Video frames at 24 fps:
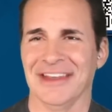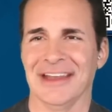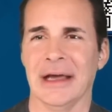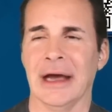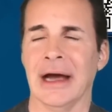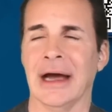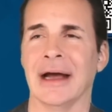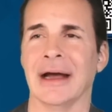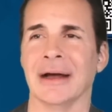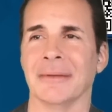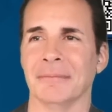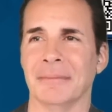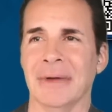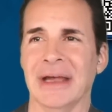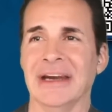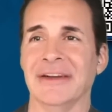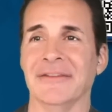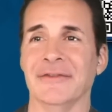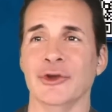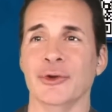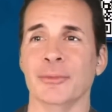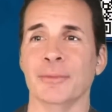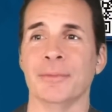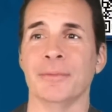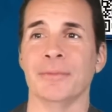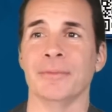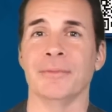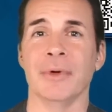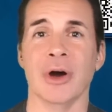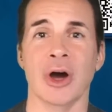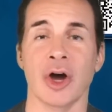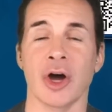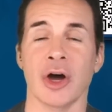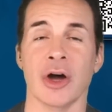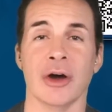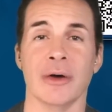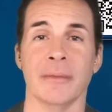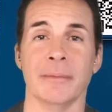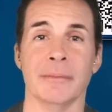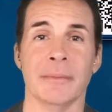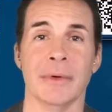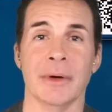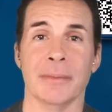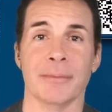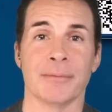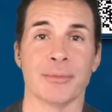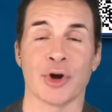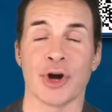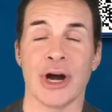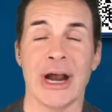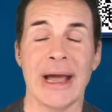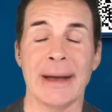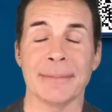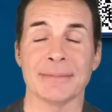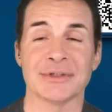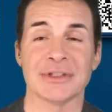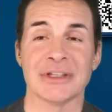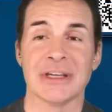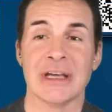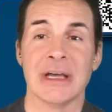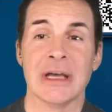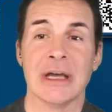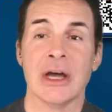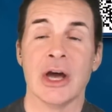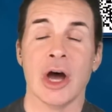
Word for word: Uh, many of you um, perhaps